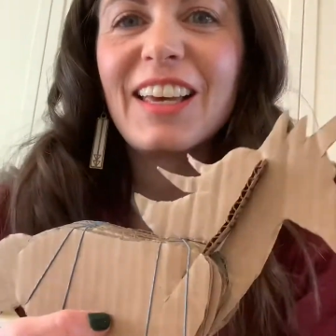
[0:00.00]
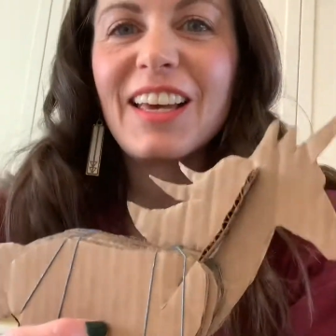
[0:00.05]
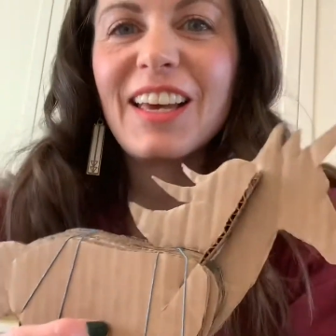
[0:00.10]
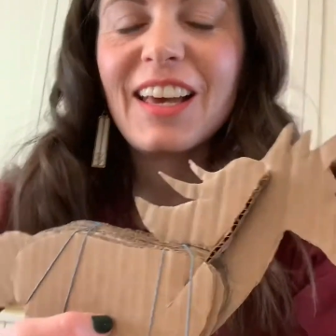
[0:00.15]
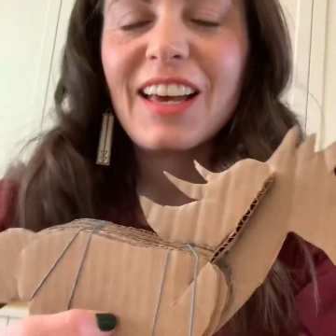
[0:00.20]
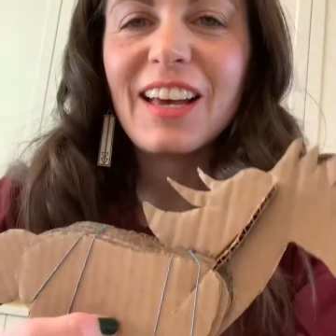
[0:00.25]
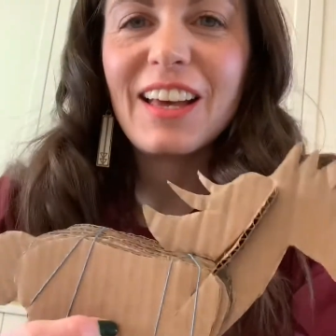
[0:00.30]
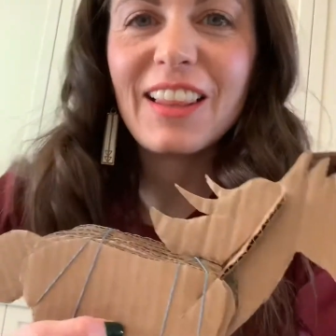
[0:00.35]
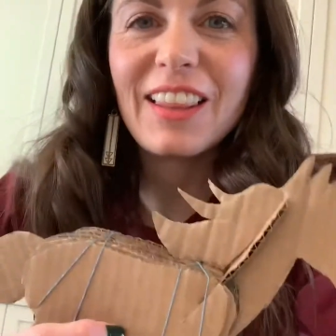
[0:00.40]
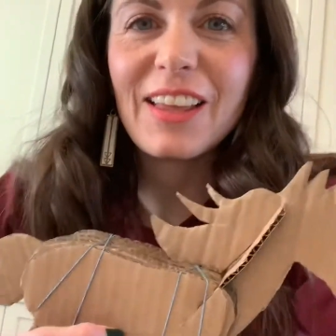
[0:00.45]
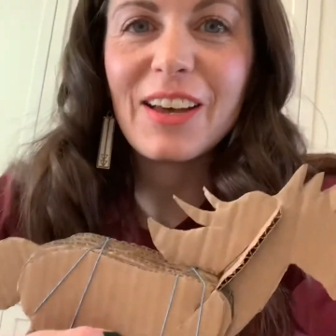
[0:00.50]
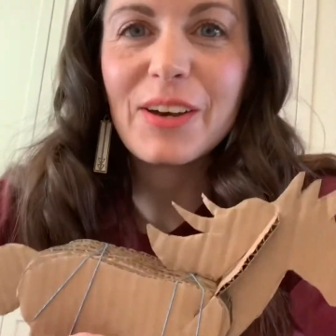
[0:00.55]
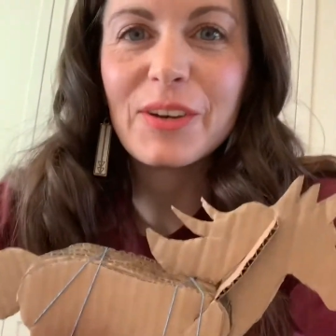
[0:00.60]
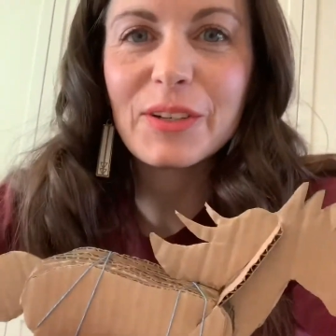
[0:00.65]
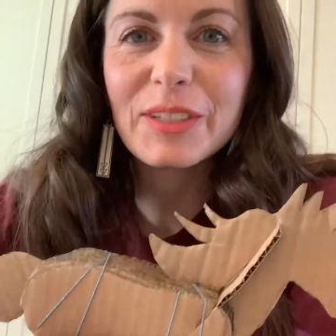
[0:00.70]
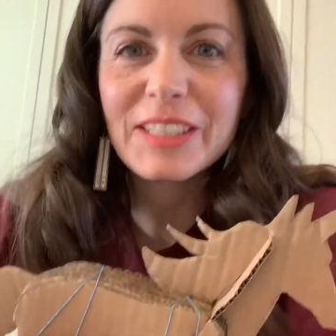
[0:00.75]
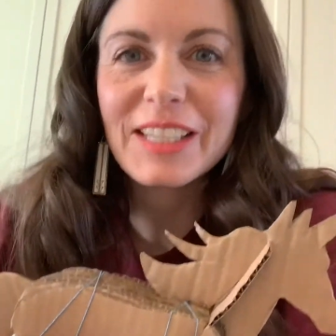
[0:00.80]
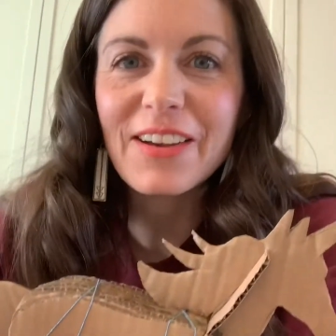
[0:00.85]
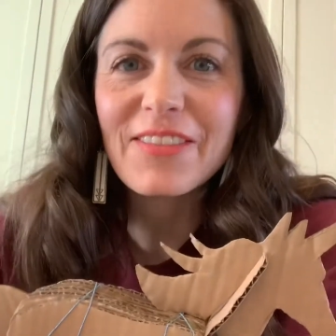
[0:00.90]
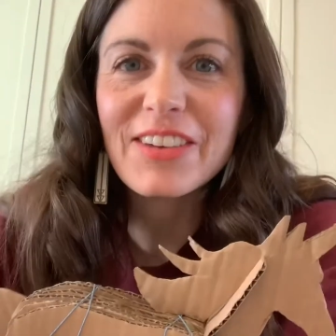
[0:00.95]
Hello,
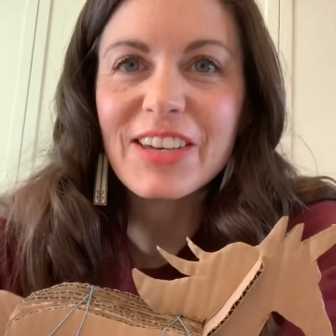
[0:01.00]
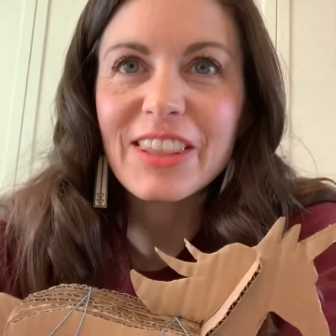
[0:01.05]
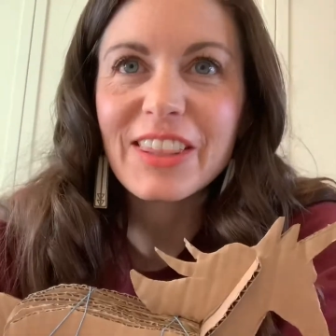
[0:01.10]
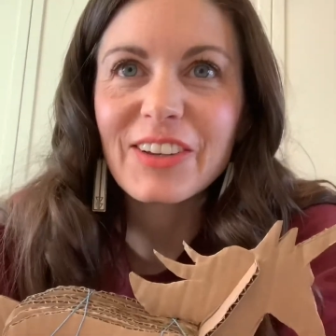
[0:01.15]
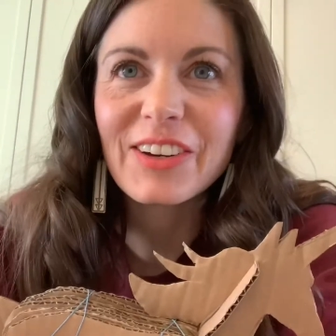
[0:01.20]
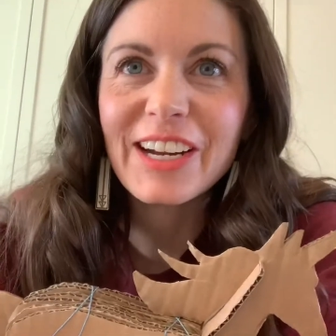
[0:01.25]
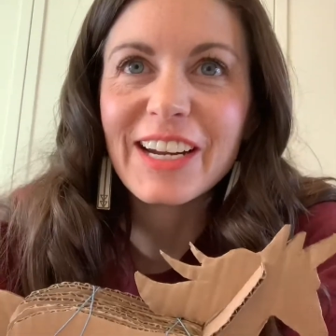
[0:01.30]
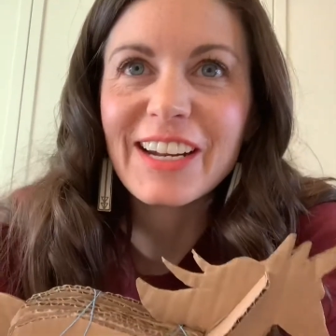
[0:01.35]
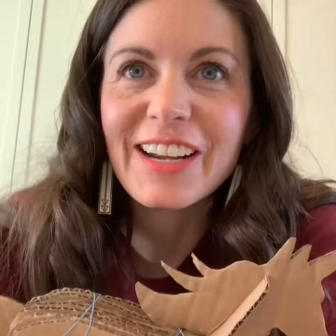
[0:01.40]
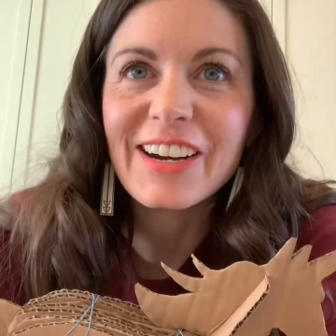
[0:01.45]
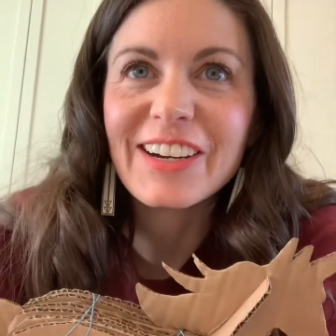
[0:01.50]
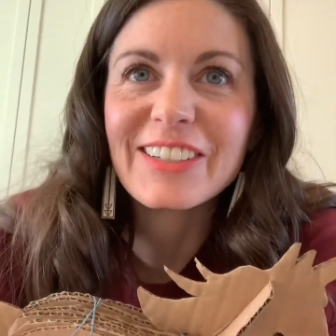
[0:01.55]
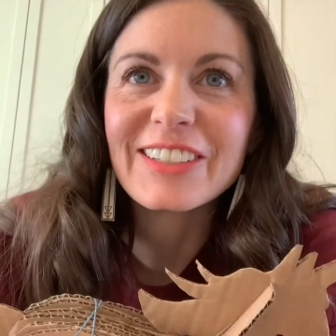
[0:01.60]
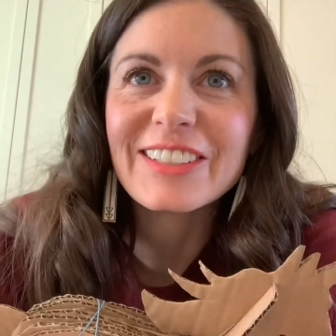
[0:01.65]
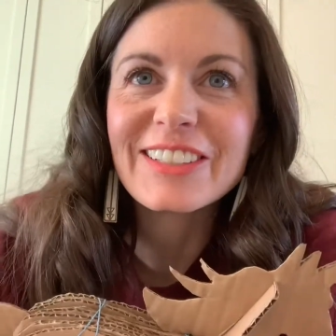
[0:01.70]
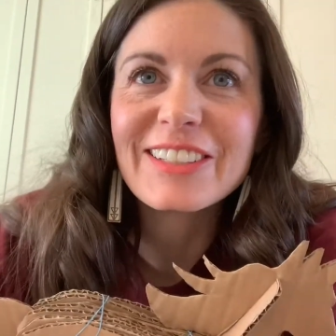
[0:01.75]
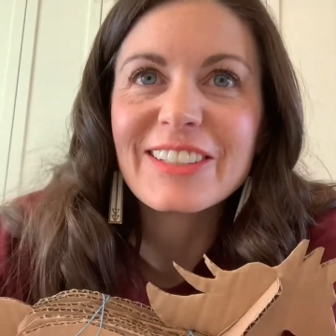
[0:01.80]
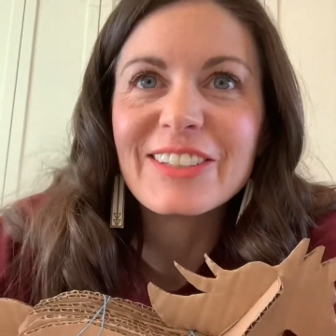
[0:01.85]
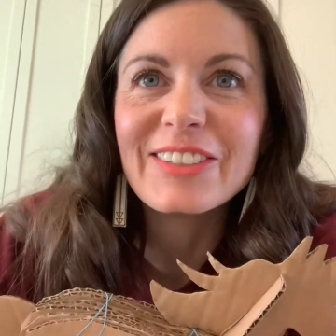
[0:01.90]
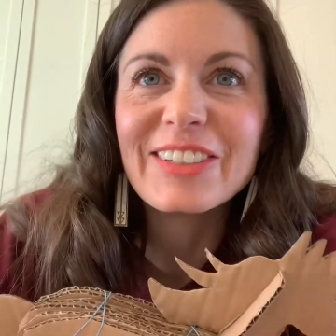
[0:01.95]
7th grade art
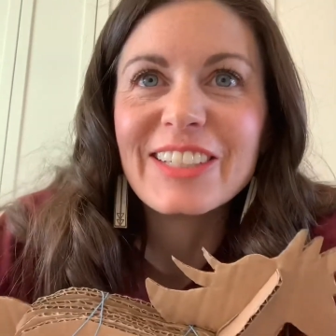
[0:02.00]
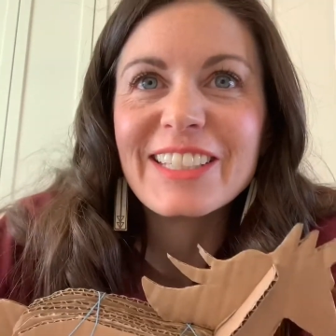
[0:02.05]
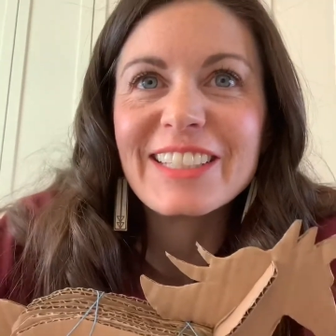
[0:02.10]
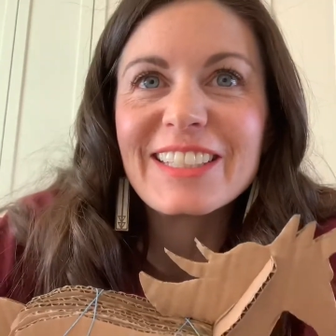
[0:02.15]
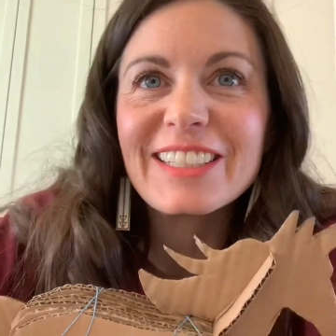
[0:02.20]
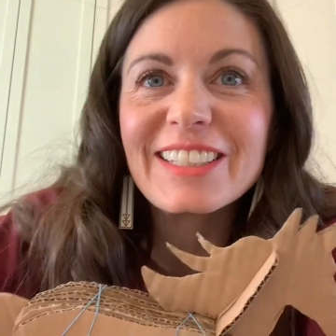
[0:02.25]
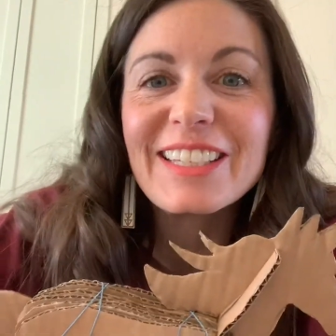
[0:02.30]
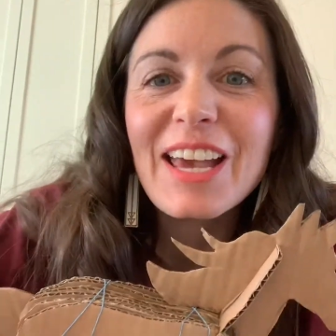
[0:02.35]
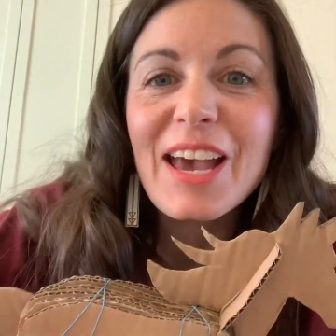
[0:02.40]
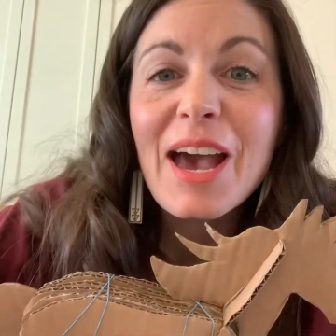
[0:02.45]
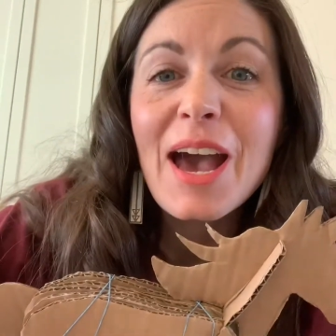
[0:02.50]
students.